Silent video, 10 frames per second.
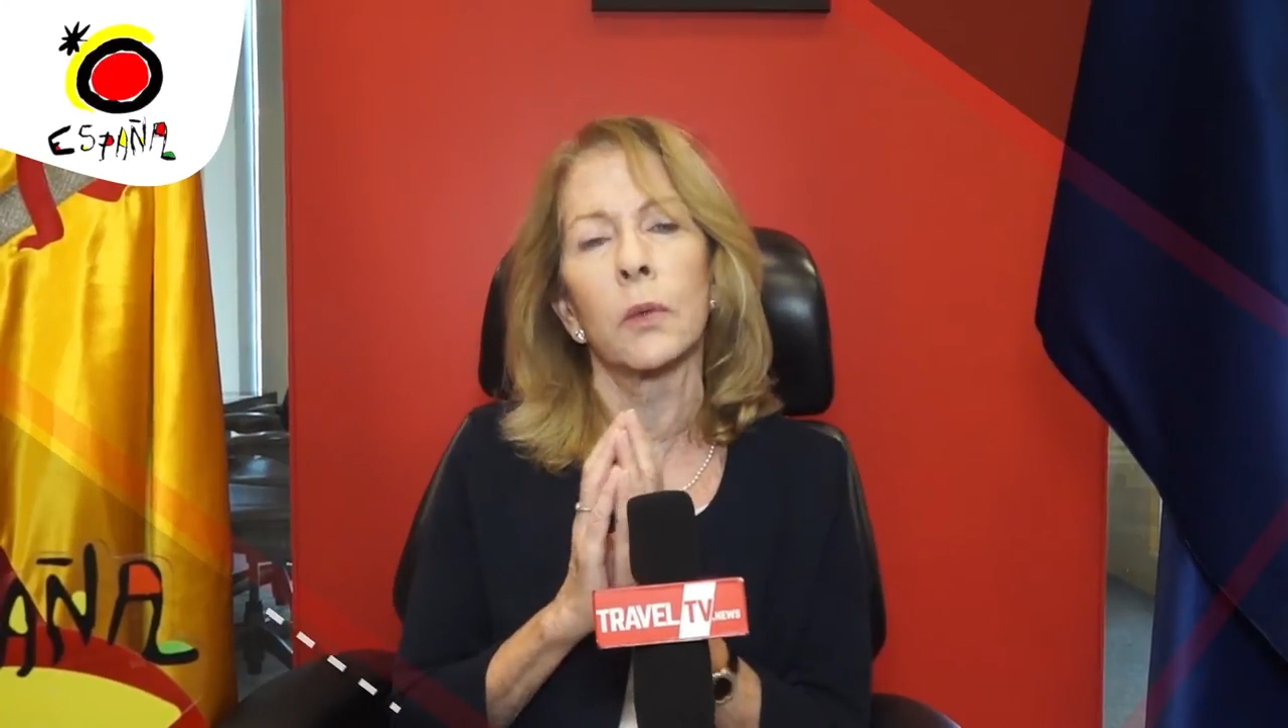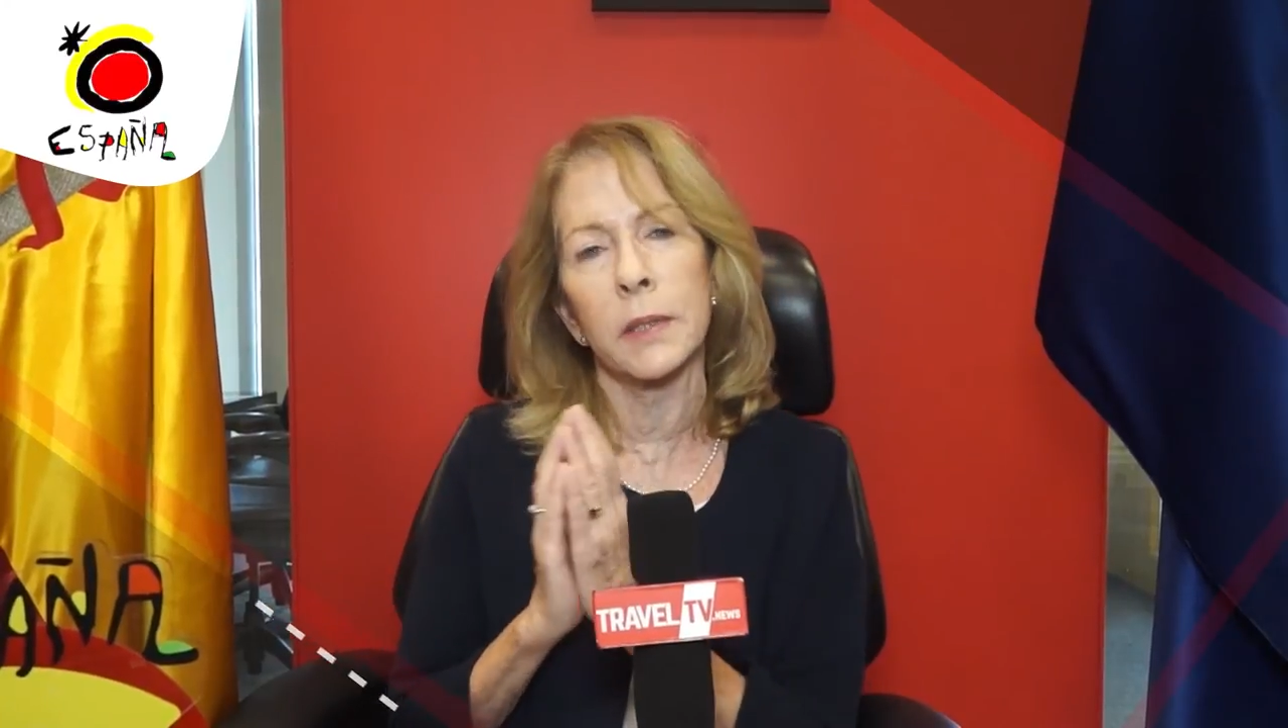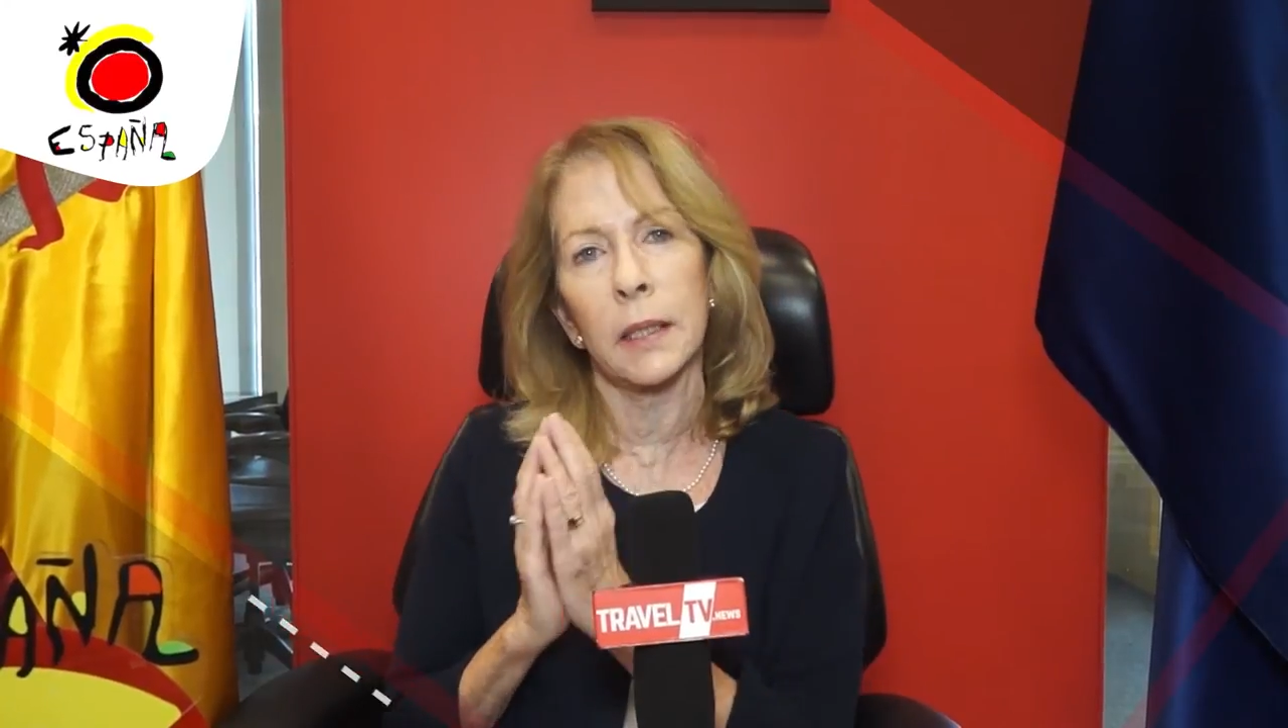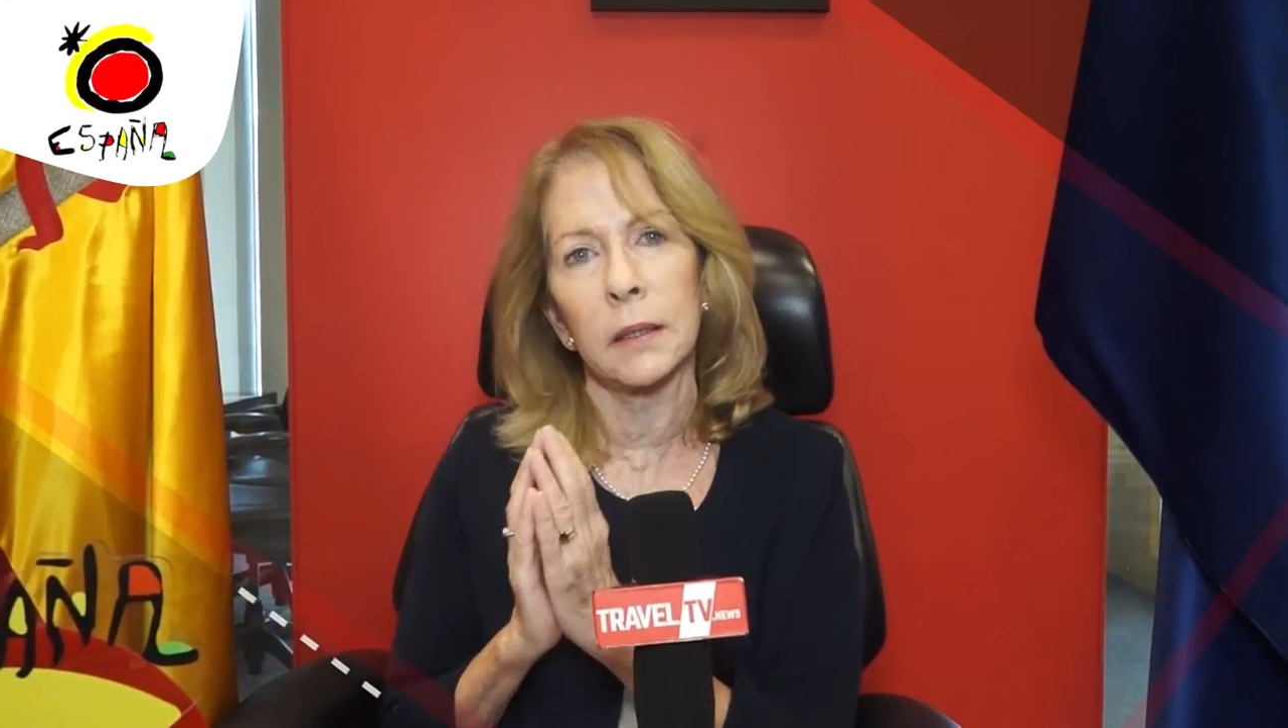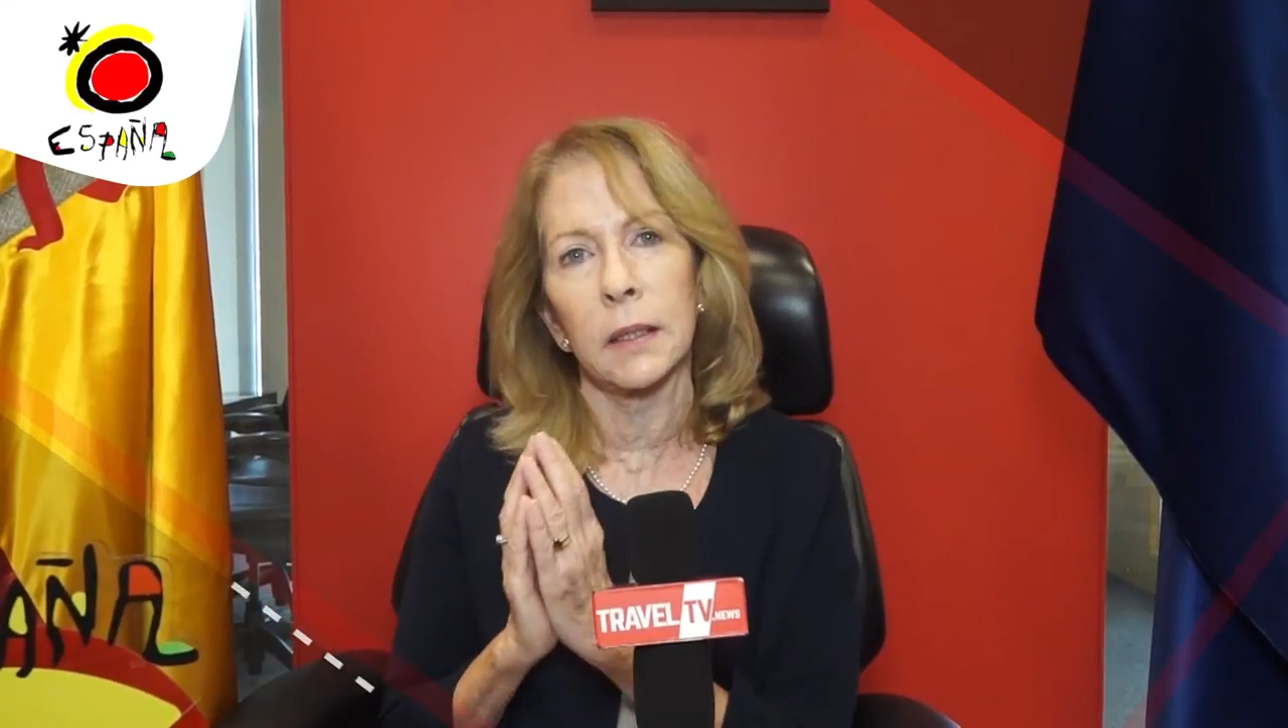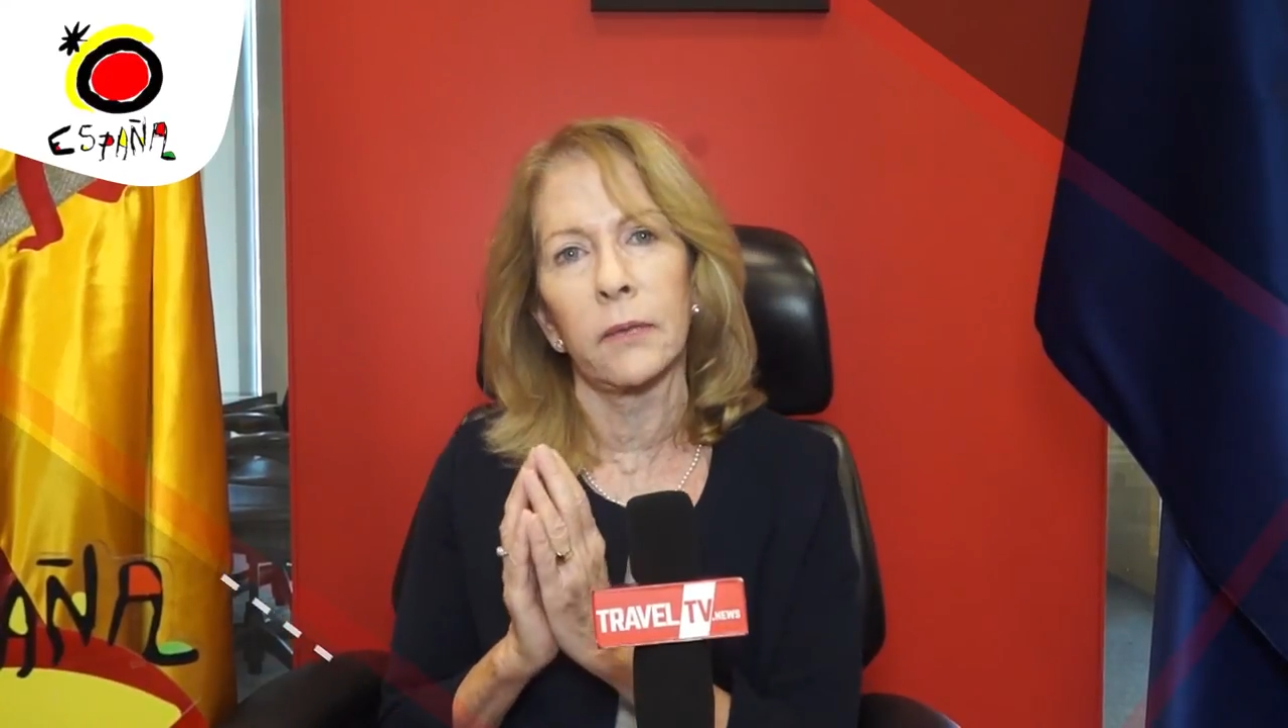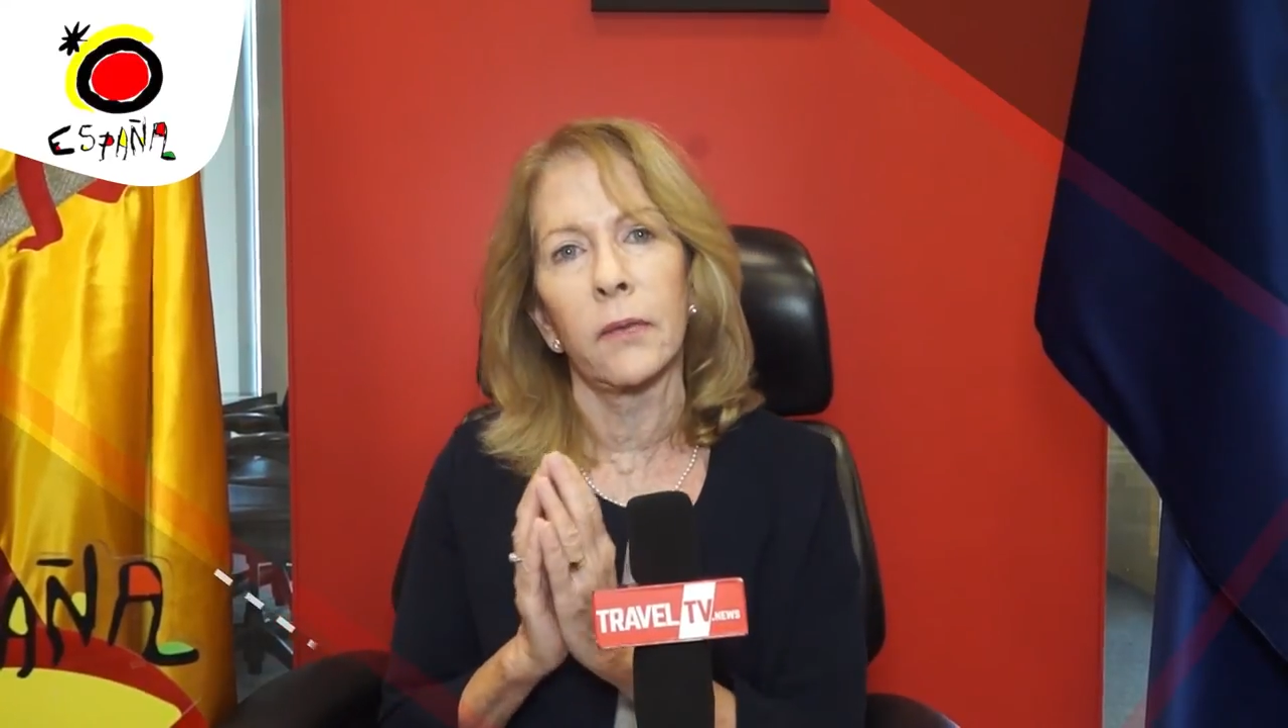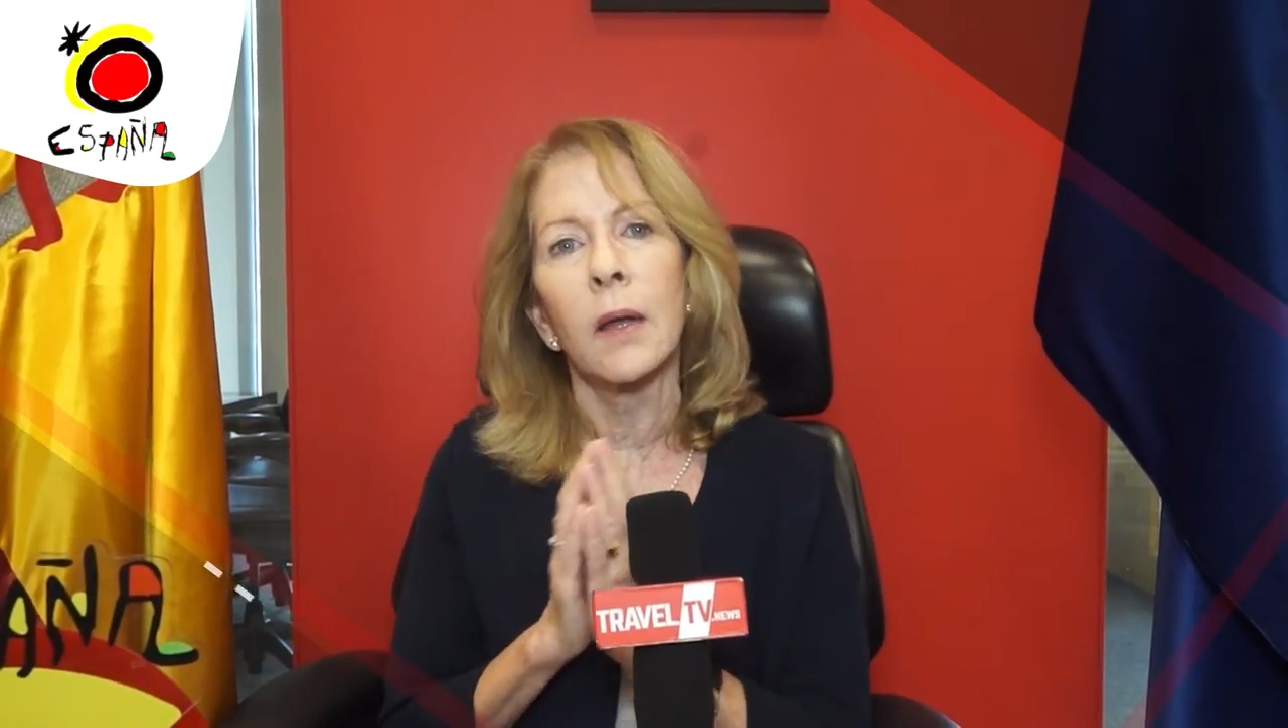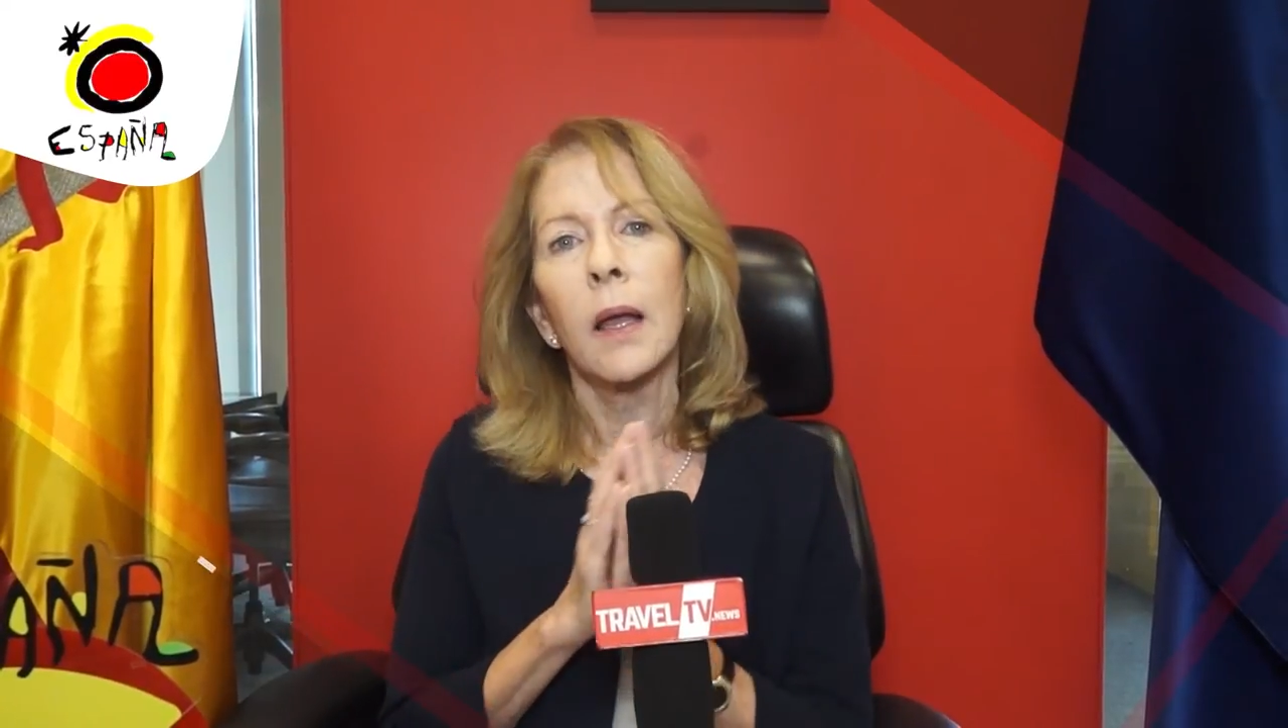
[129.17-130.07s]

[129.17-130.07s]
objective: